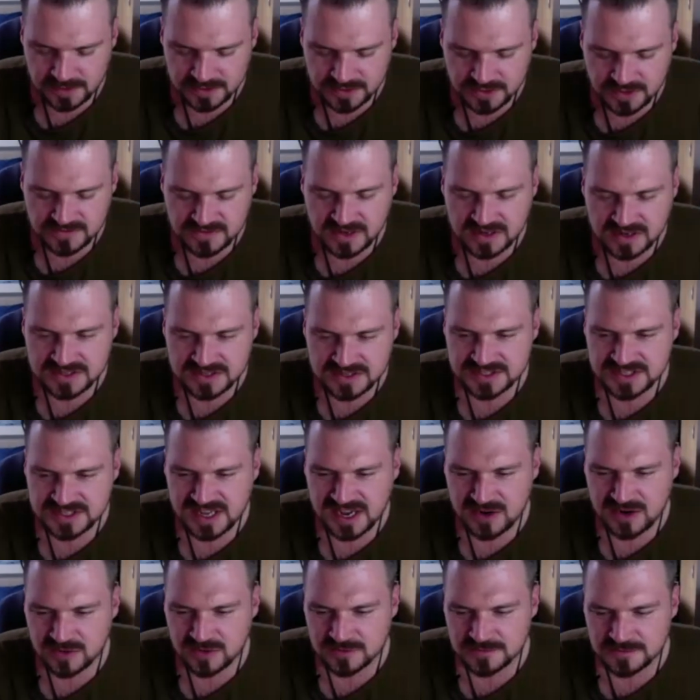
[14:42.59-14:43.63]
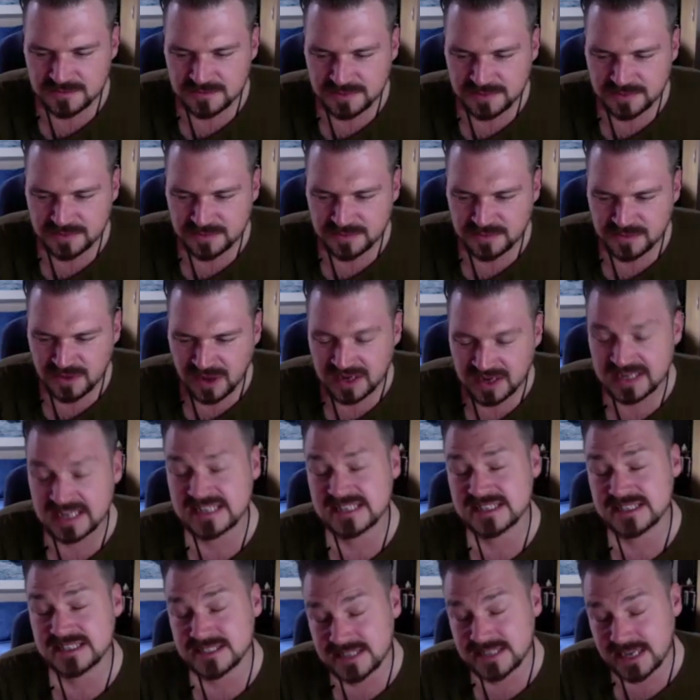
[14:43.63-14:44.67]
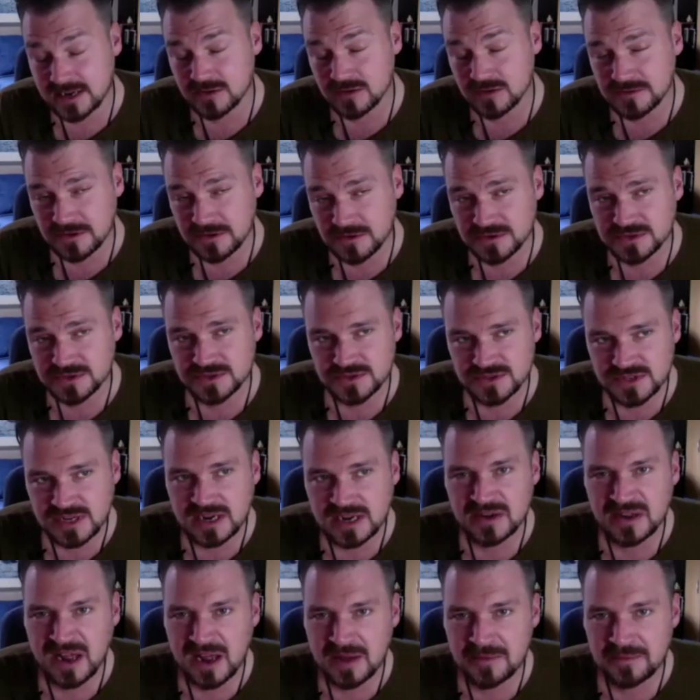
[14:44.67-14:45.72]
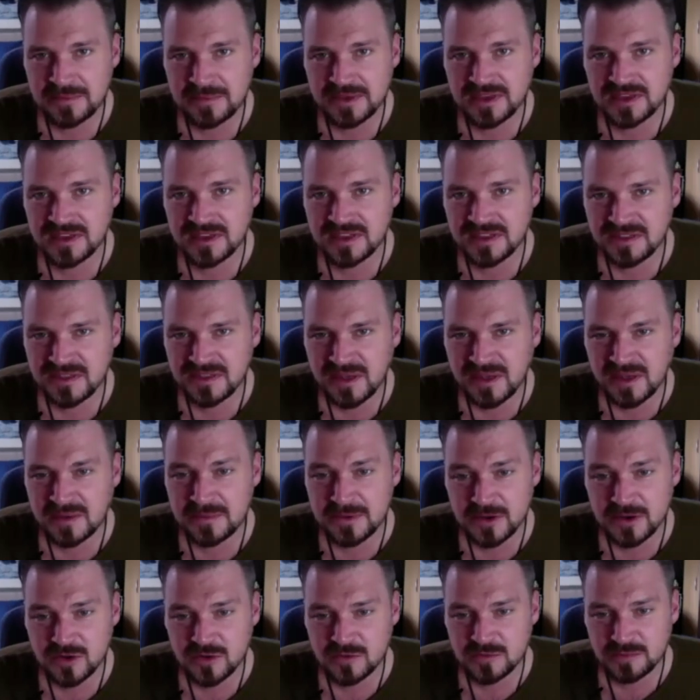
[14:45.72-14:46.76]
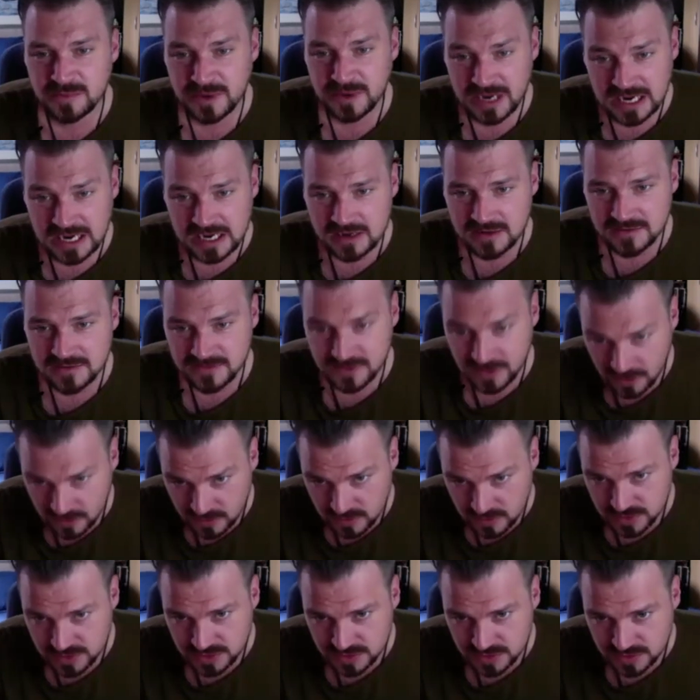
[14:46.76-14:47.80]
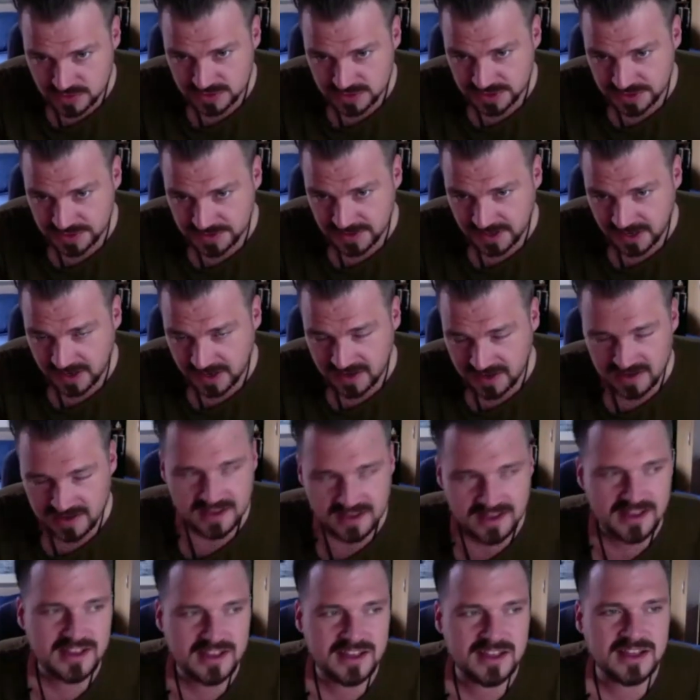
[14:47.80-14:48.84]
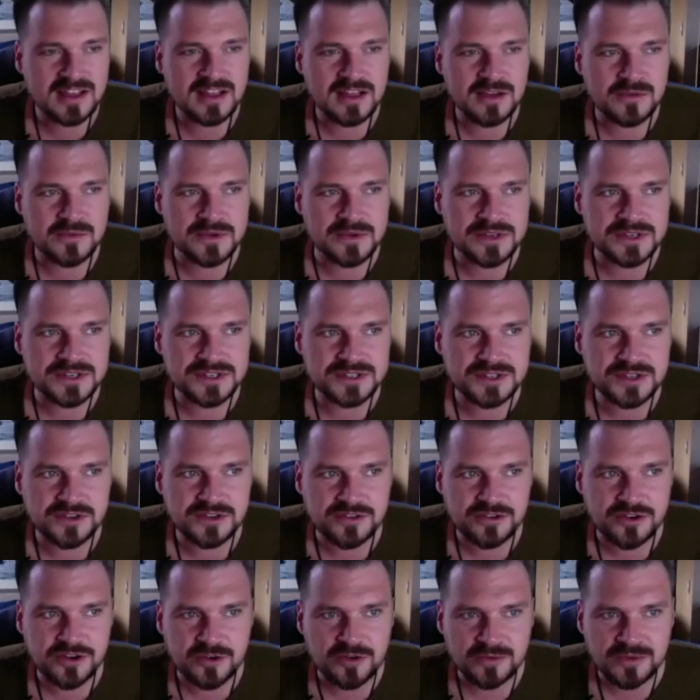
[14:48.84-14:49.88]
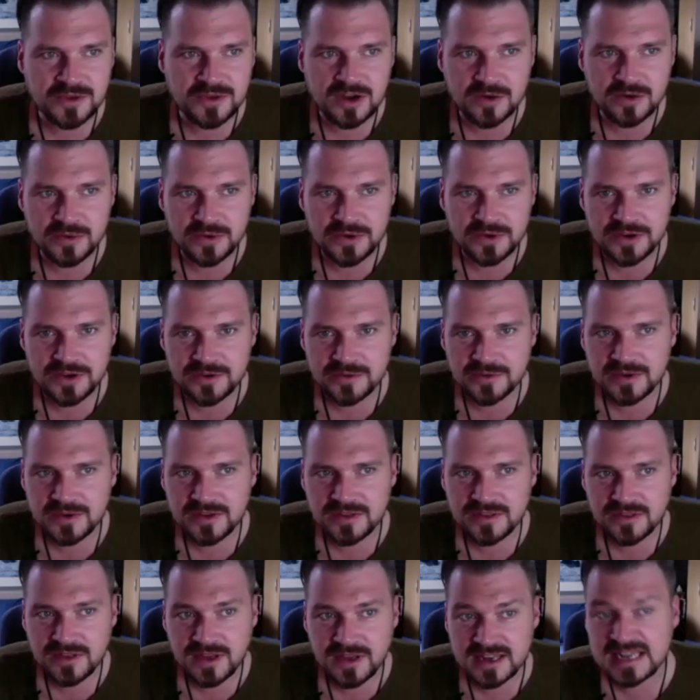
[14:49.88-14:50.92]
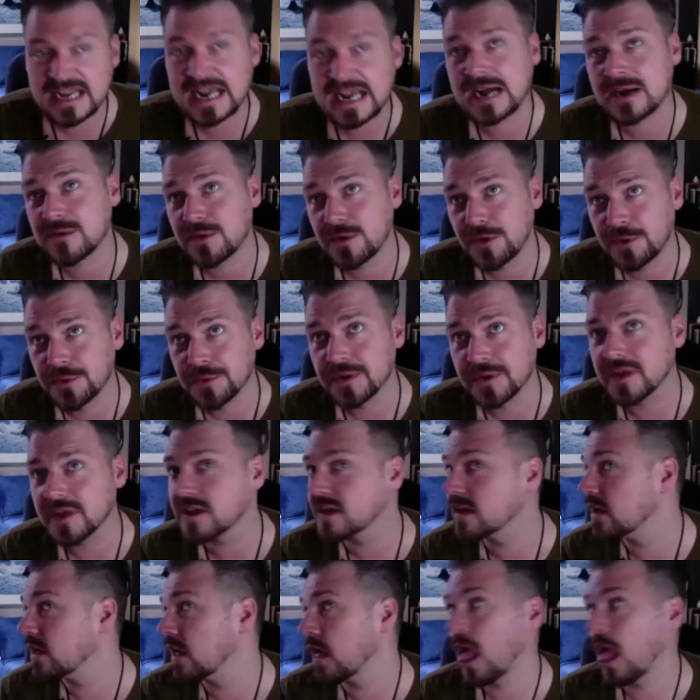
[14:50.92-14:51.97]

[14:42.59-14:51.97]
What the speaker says: so I didn't set up Ghost Tours. I become part of Ghost Tours UK, which is the group that I work with. I now own it.